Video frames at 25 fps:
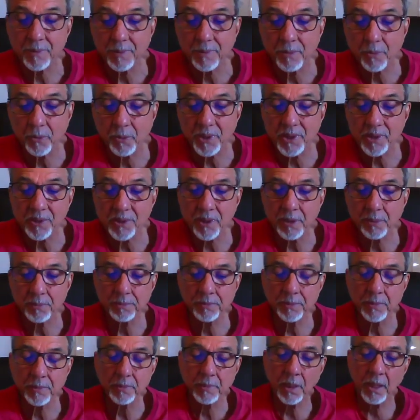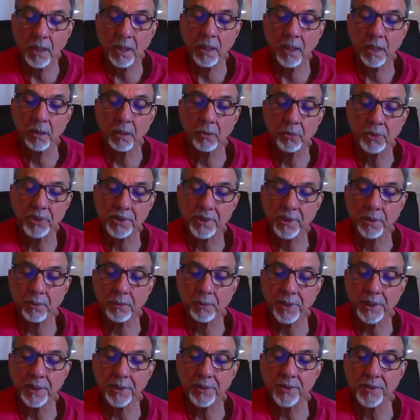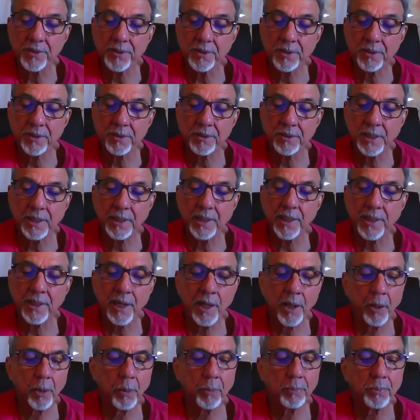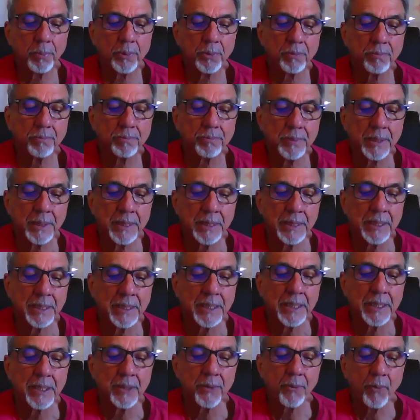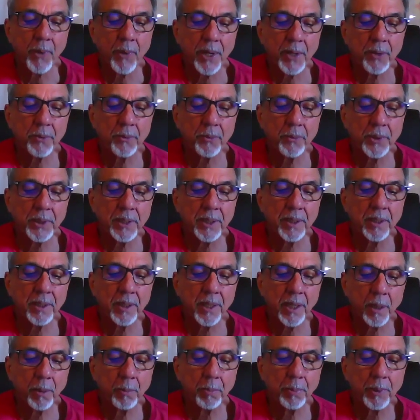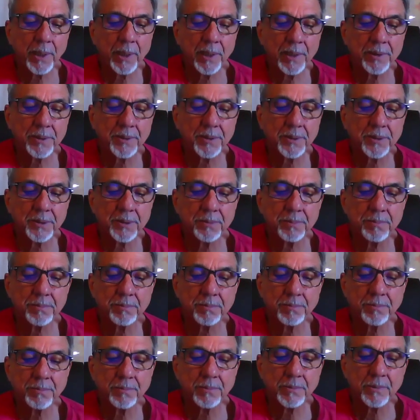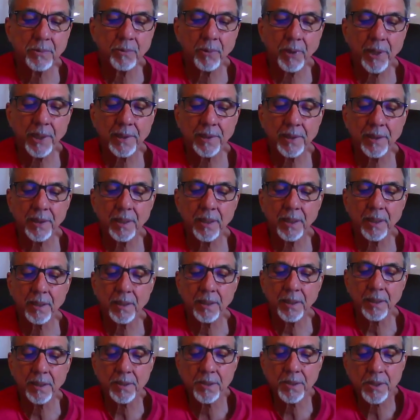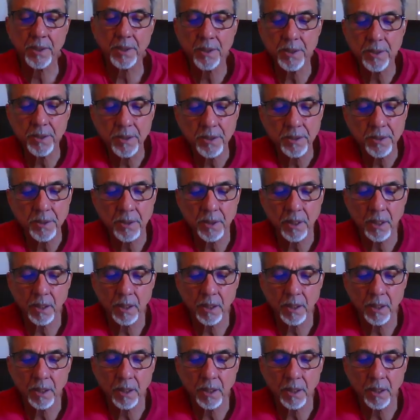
wisdom is seeking help when we are helpless, whether it is